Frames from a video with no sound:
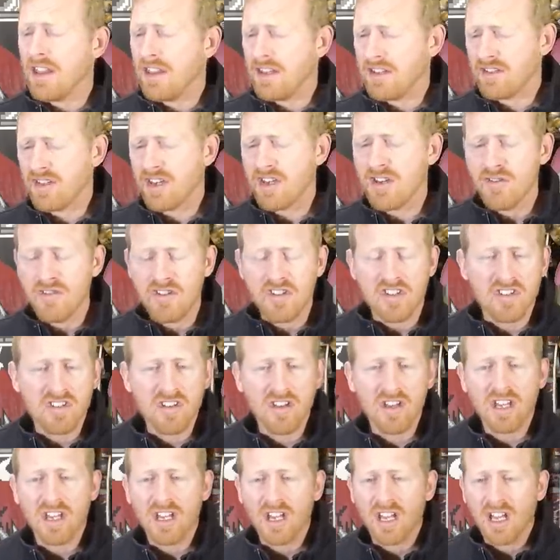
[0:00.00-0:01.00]
this huge,
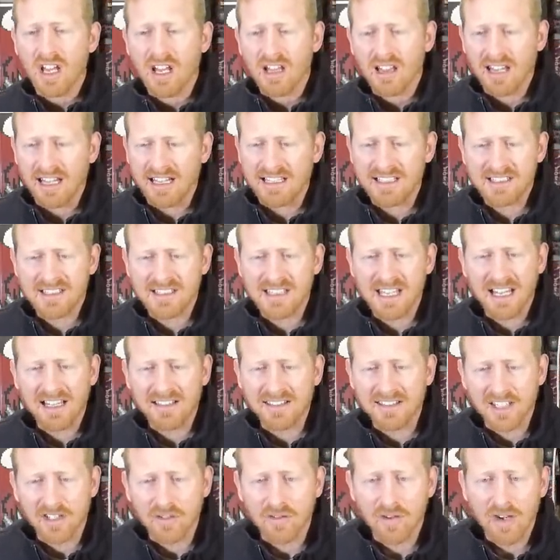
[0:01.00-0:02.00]
like,
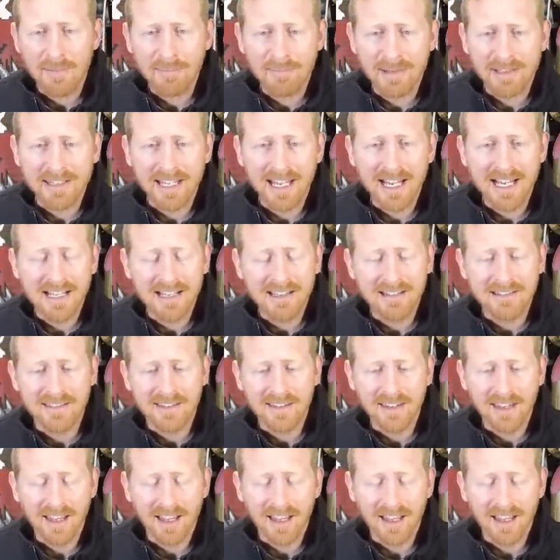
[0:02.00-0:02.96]
decrepitated.